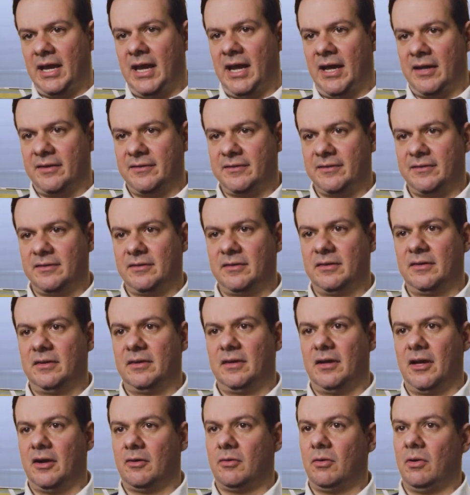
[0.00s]
as
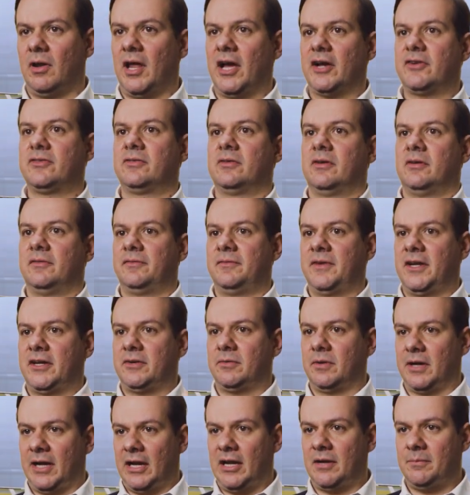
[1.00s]
a collection of
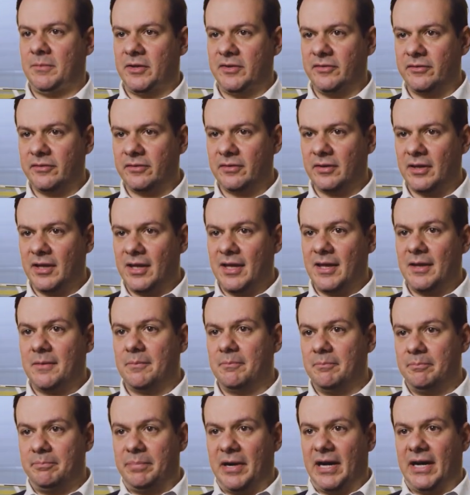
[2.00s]
network elements,
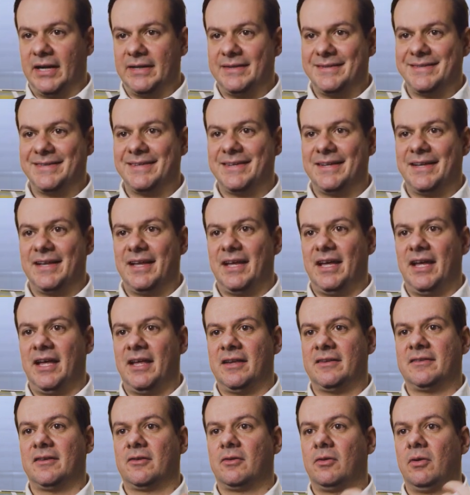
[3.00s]
but
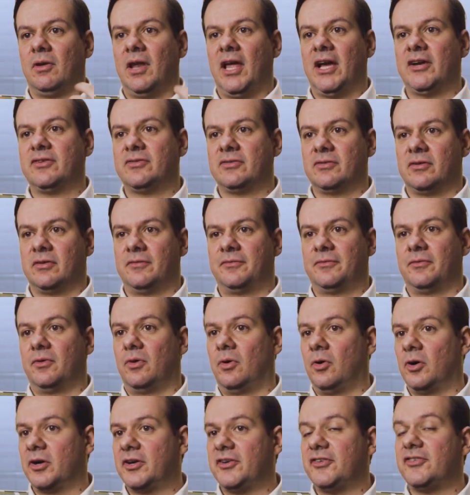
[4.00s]
as a collection of
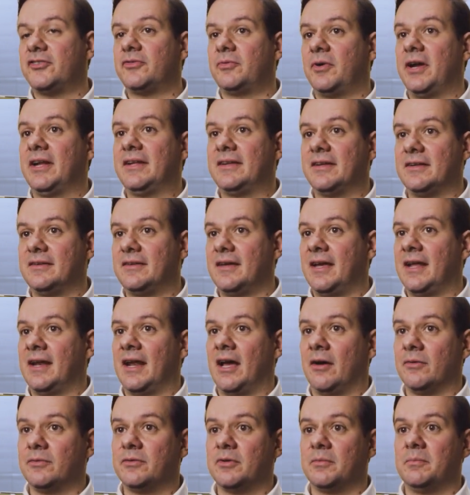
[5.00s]
orchestrated and
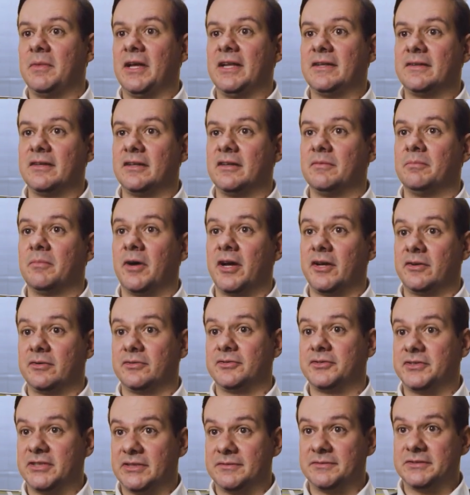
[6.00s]
automated
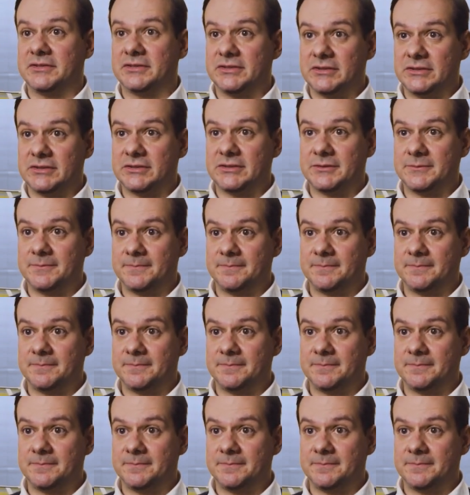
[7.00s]
microservices.